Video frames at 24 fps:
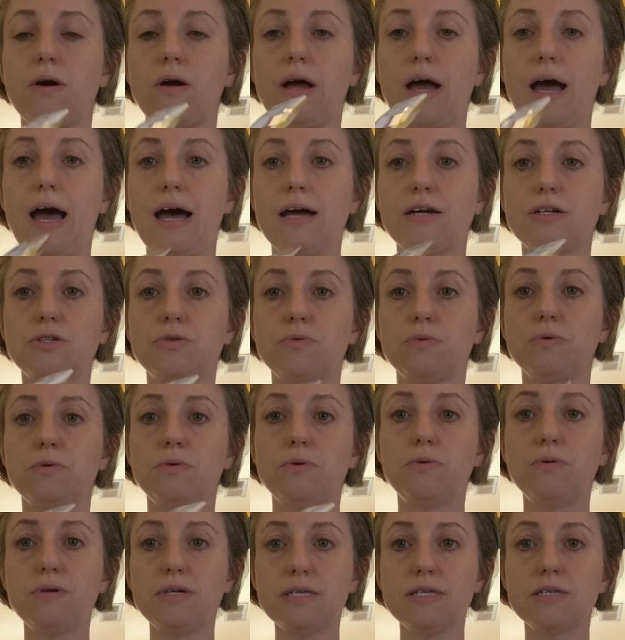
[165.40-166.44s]
actual
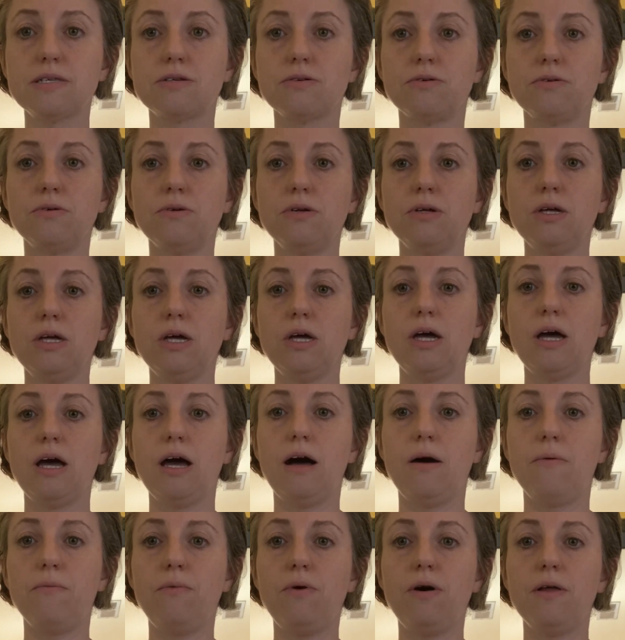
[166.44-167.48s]
crystal.
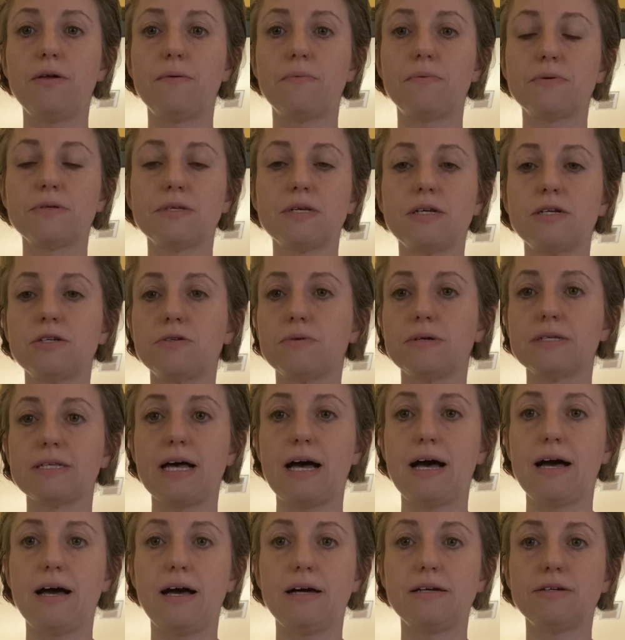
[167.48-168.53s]
What their percentage was,
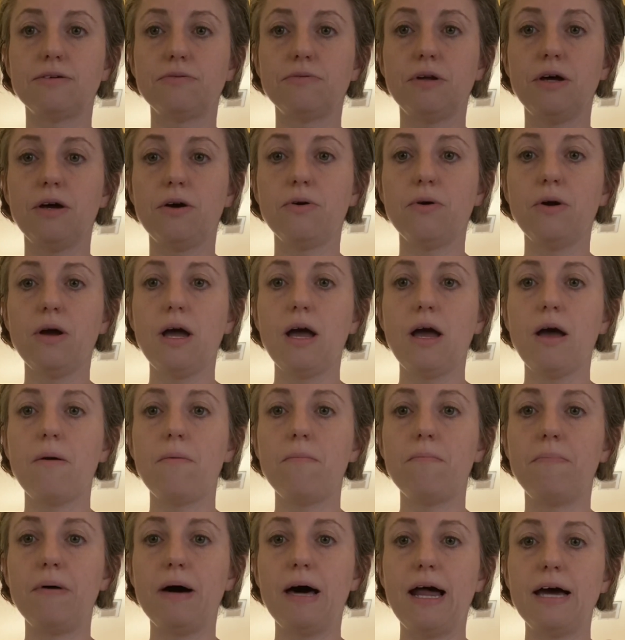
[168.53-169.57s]
I don't know.
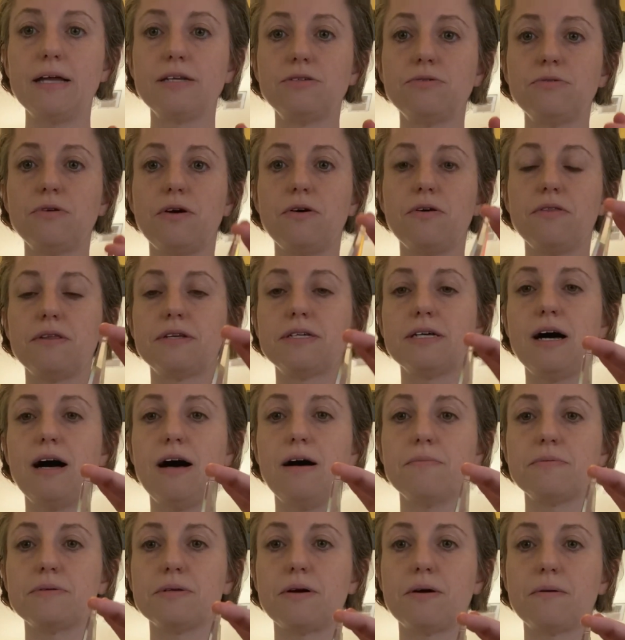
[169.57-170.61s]
But I do know that the
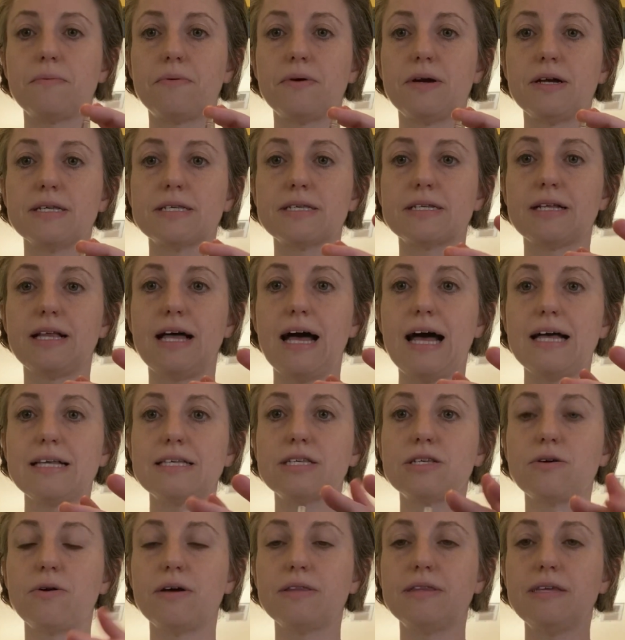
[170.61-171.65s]
tops are pressed glass.
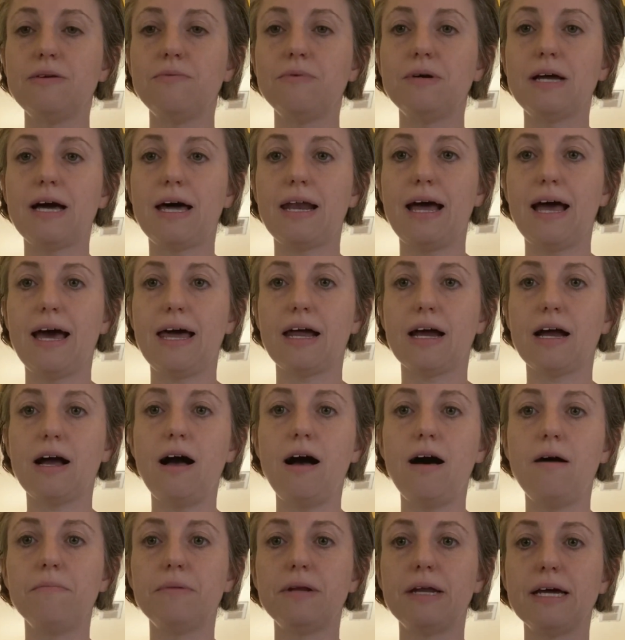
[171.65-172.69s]
So I think we kind of had a
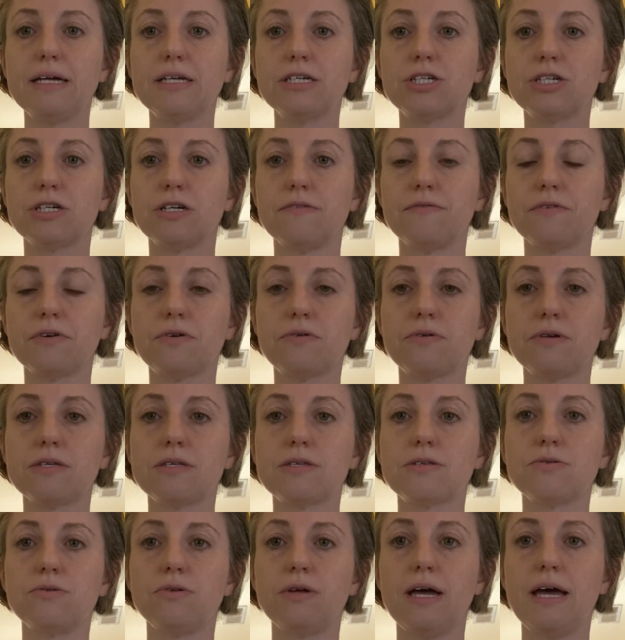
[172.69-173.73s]
combination of the
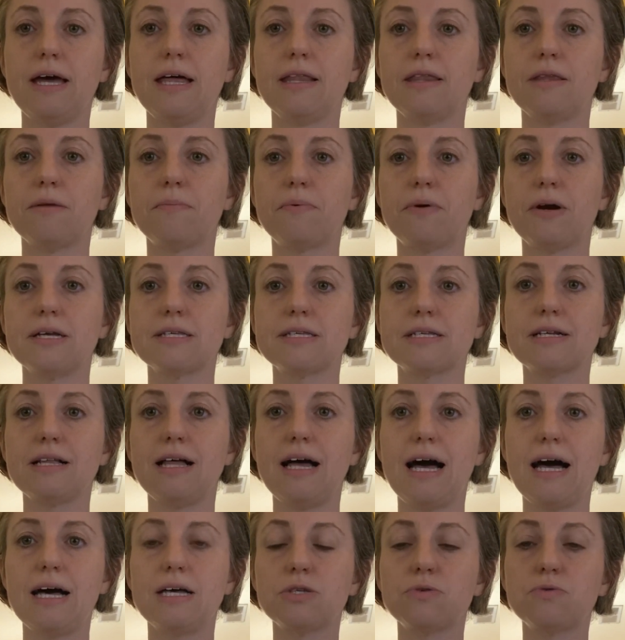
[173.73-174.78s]
crystal and the pressed
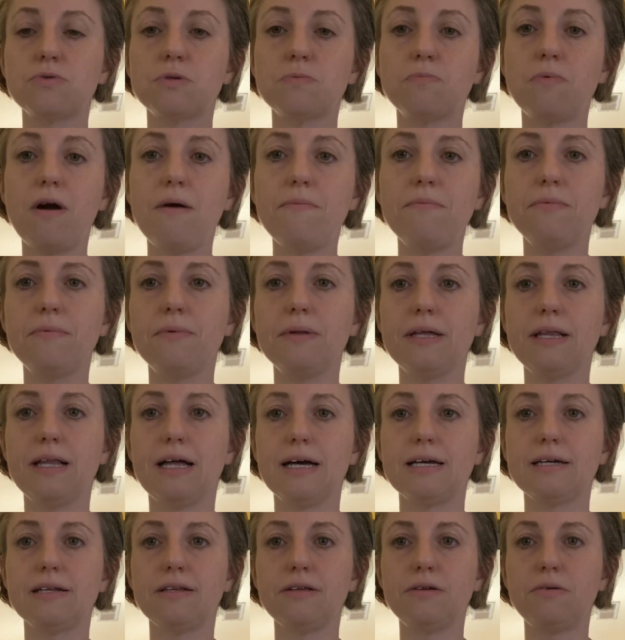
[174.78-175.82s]
glass, which is probably
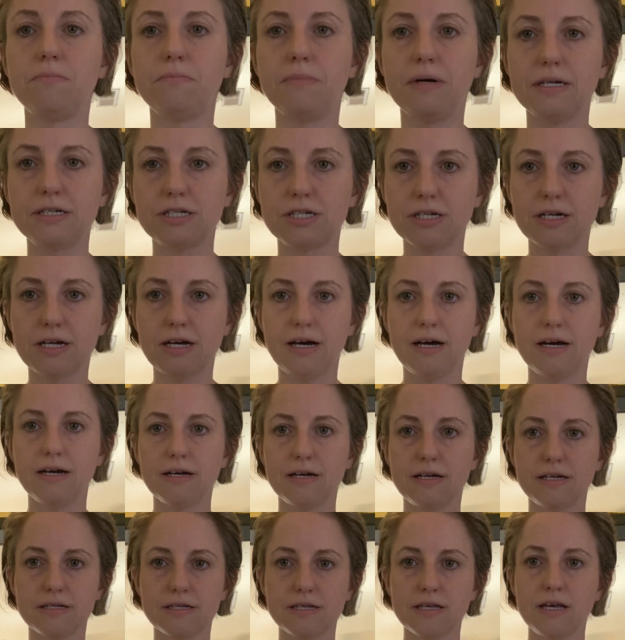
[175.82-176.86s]
like a little budget cut,
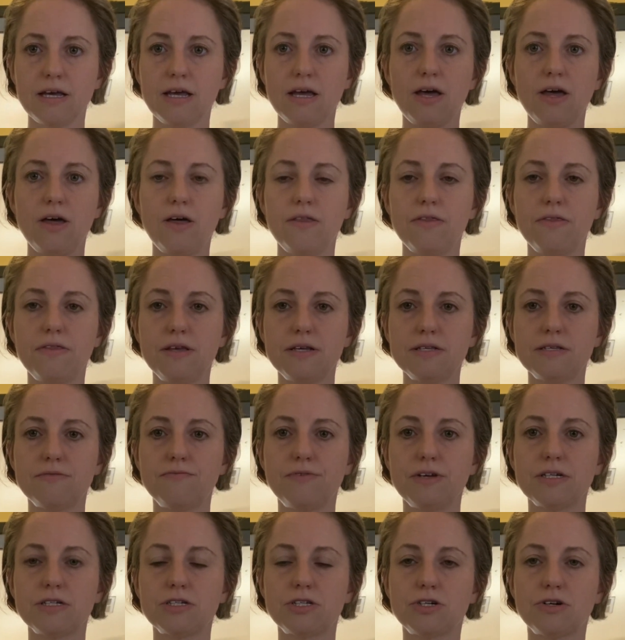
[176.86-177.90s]
because this
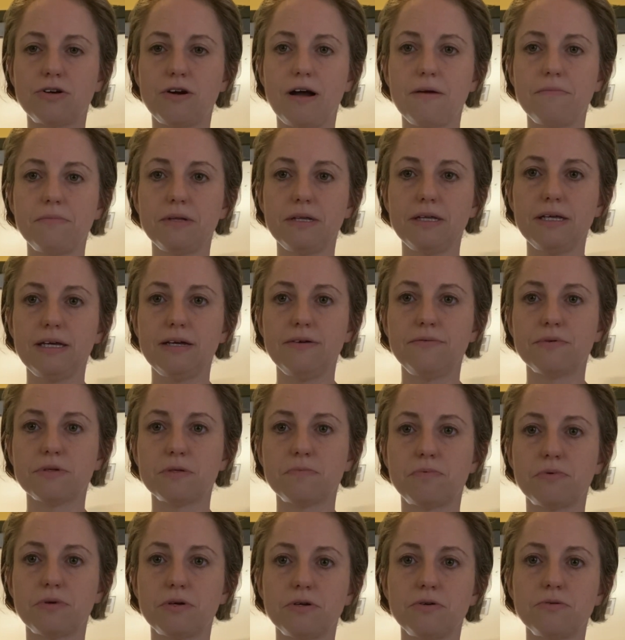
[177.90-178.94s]
fixture, I believe, was
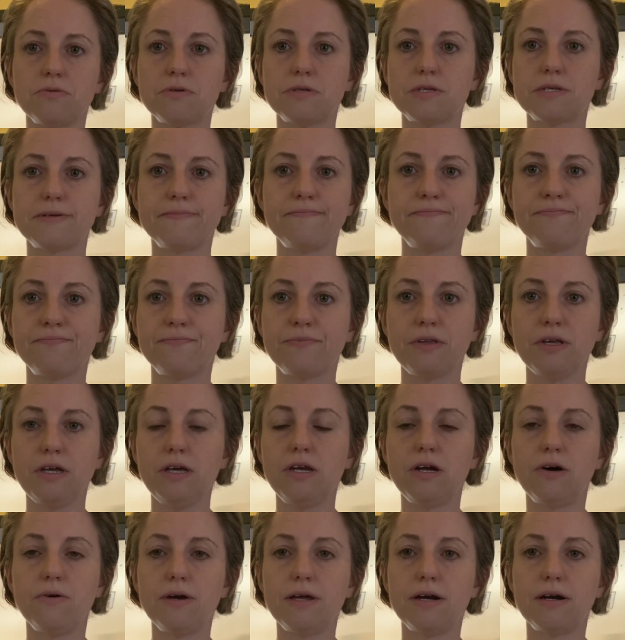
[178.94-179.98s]
produced, in
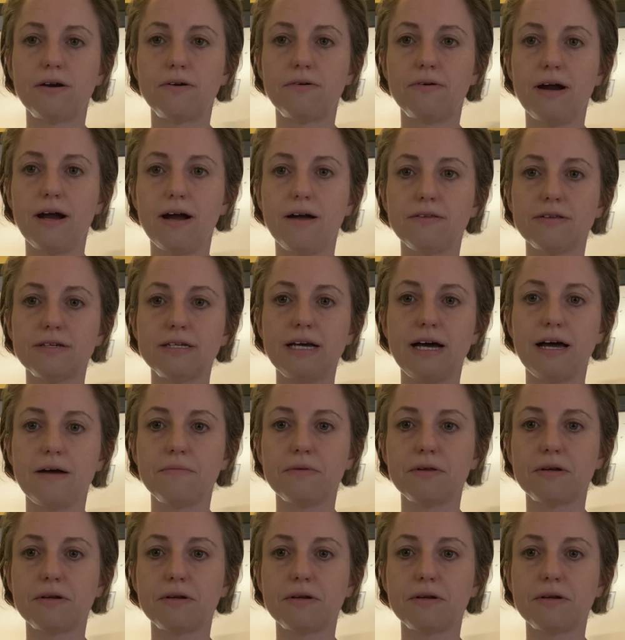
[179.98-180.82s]
and around the time of the